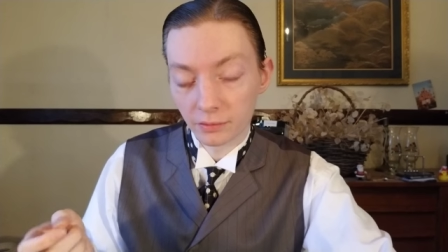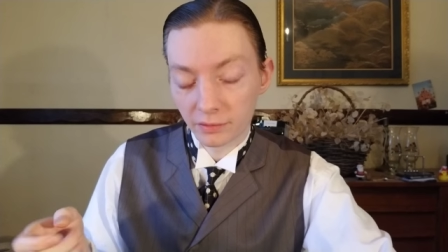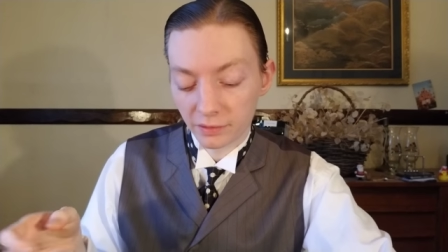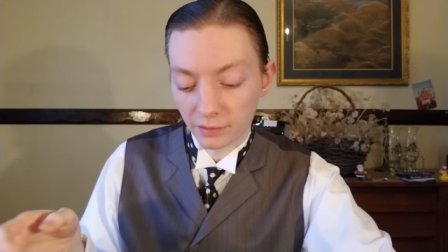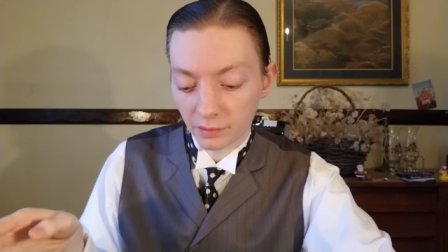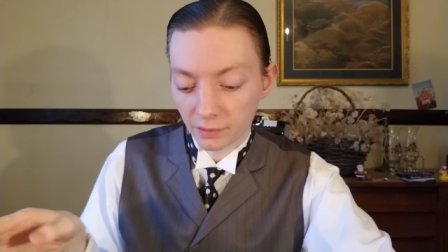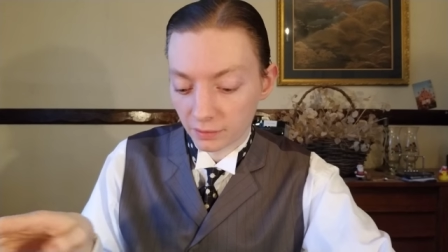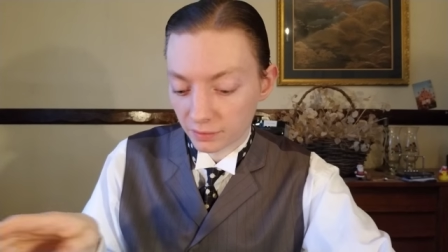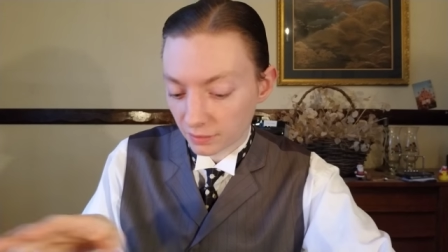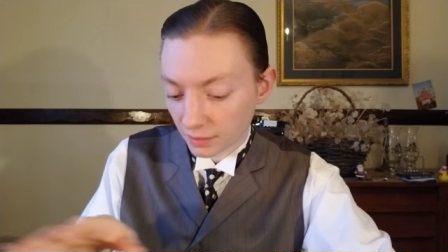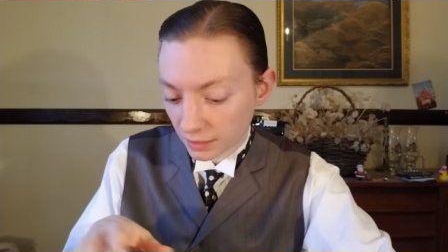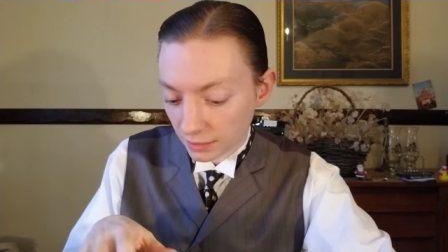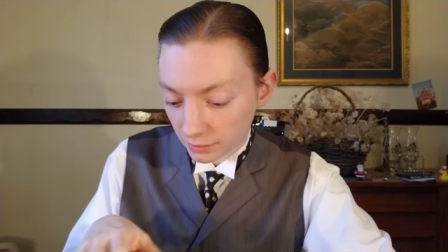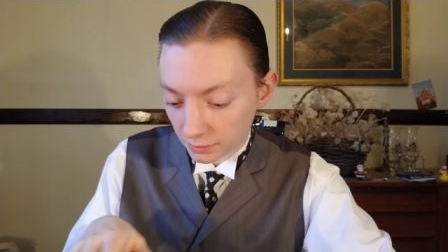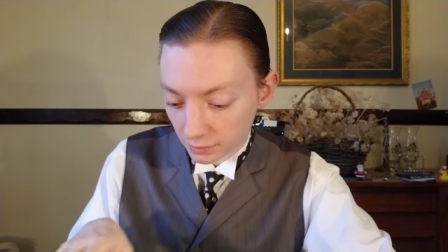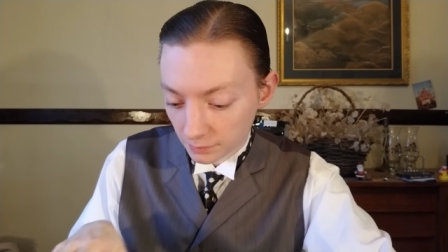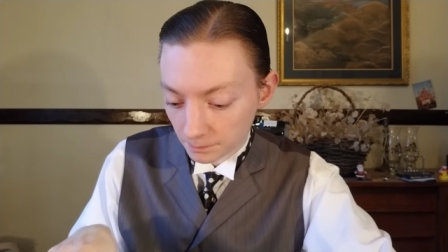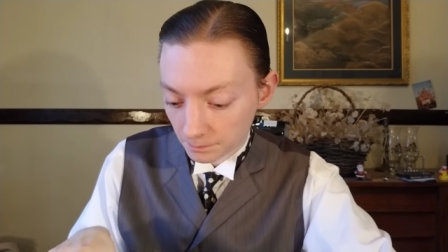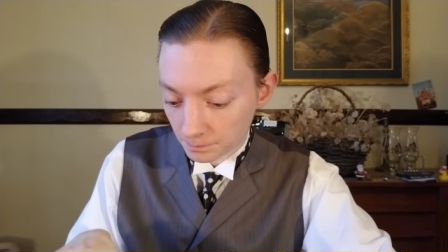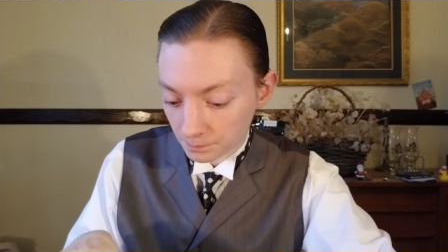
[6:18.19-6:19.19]
to this
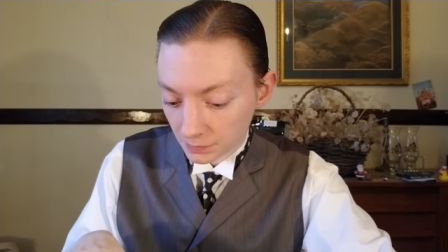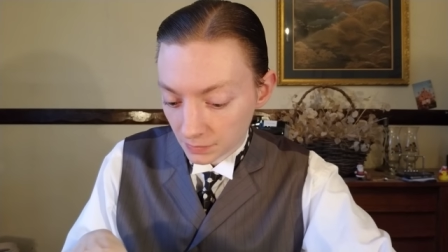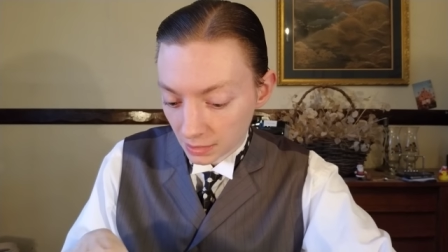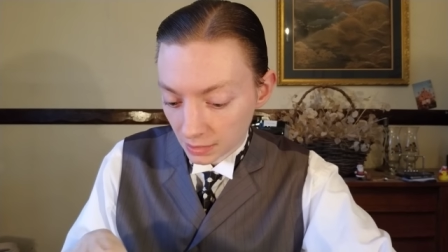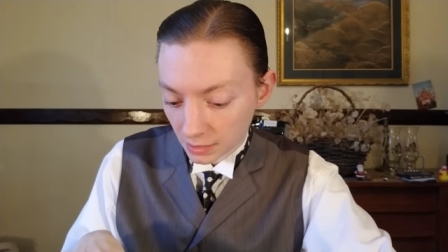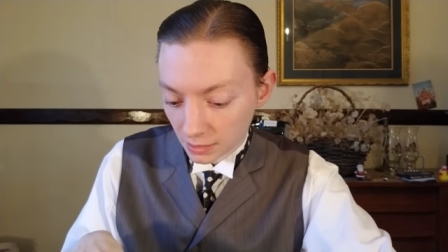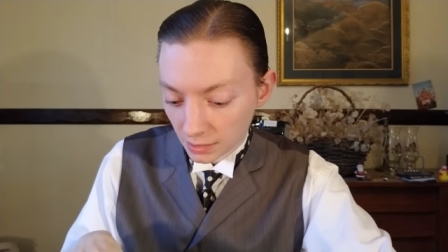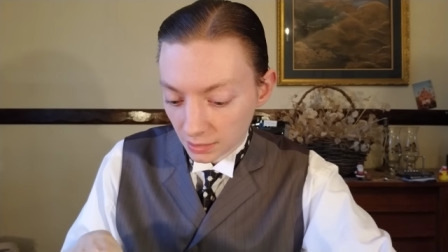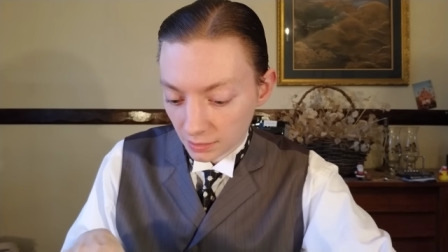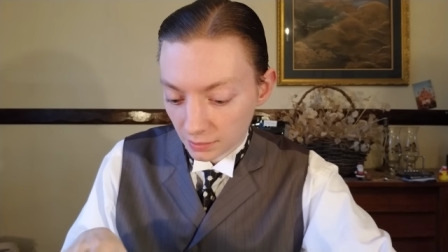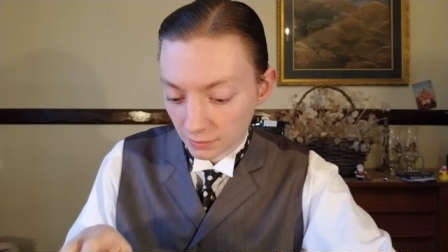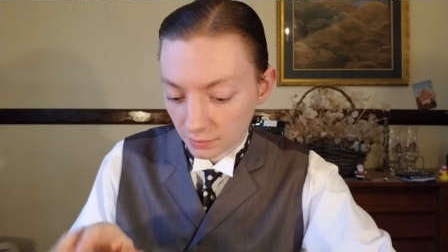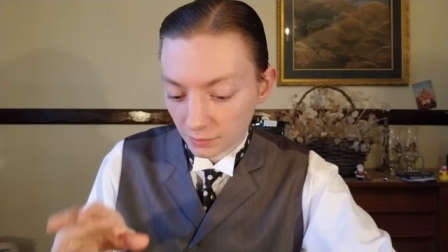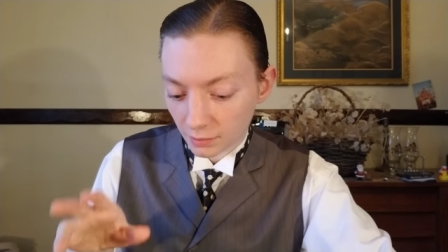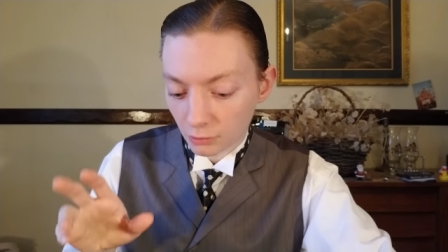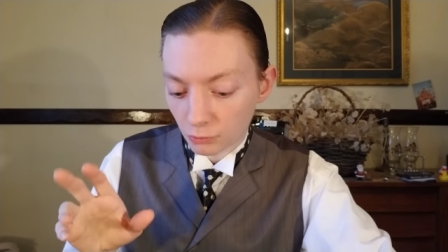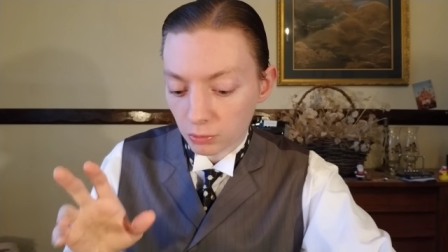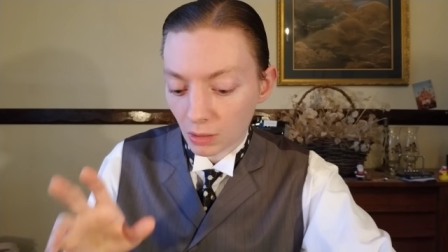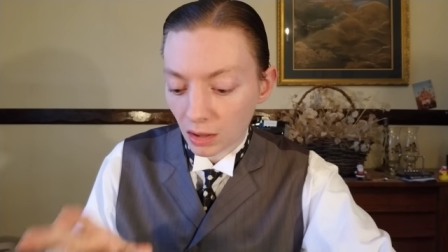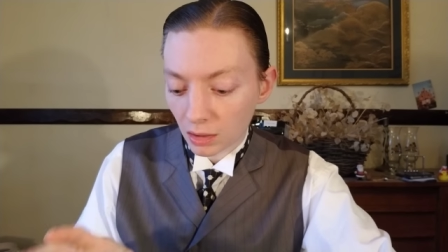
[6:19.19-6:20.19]
item is the
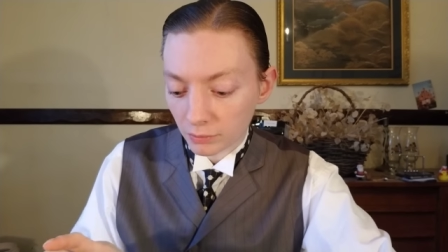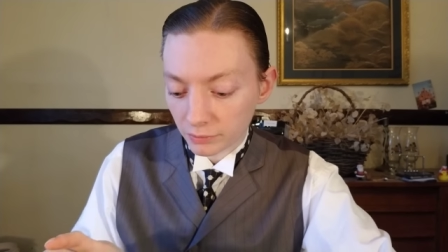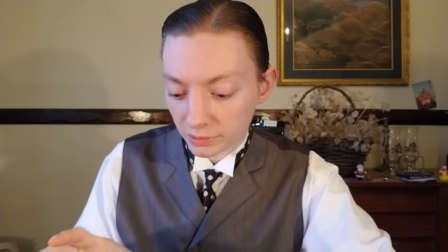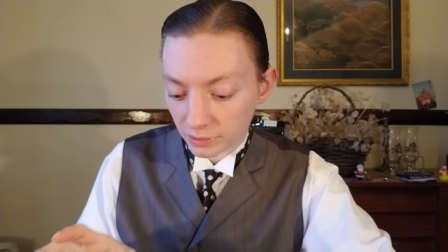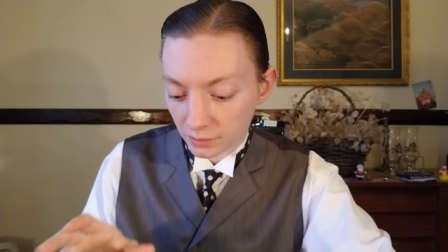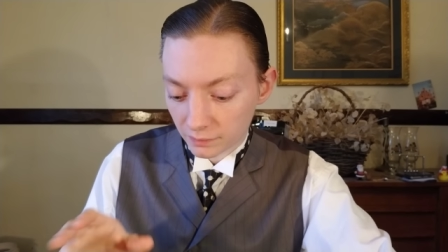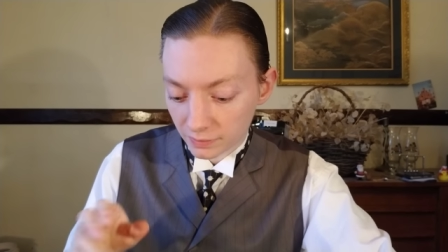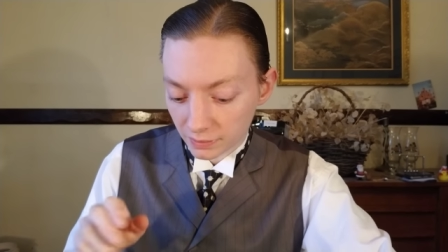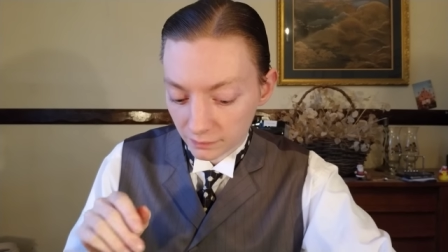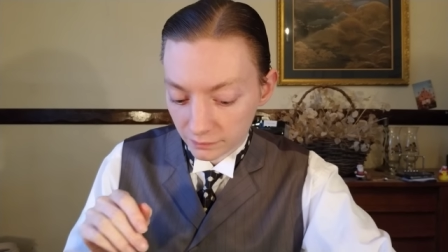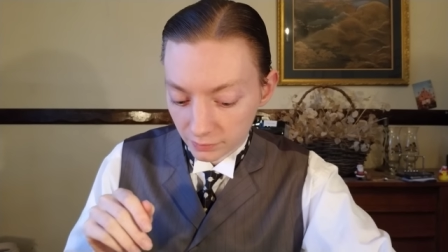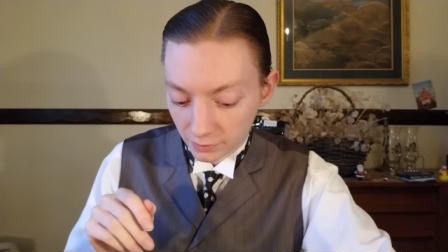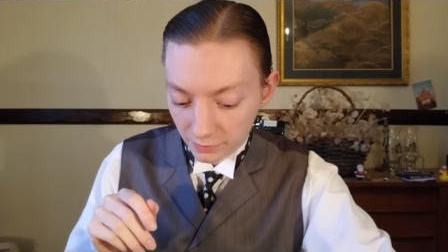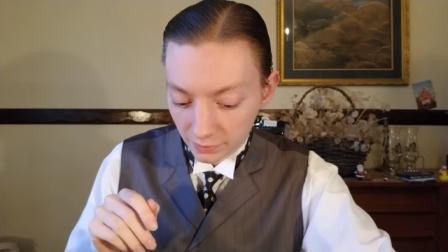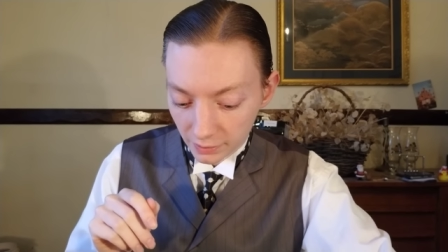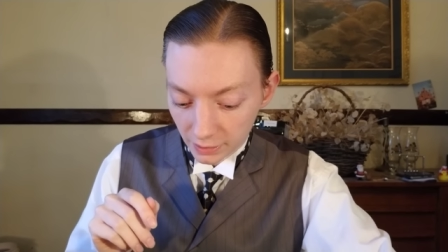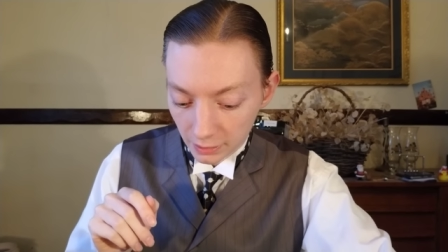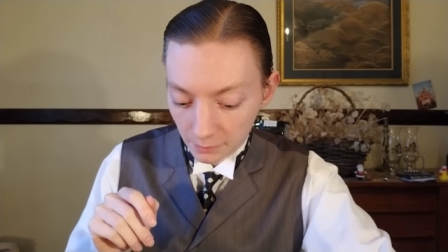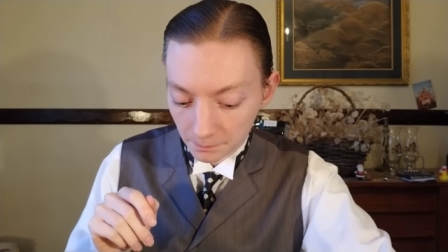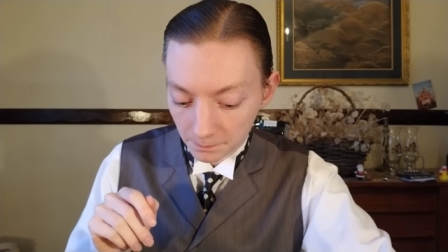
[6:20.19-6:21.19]
quality of
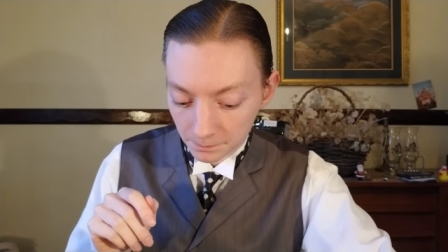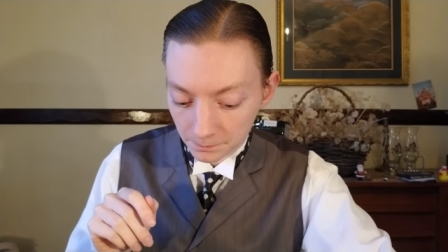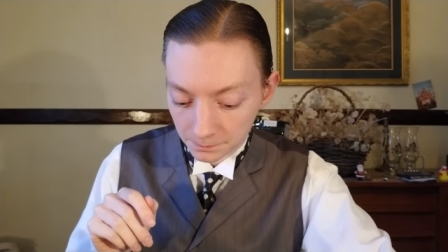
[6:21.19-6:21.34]
everything.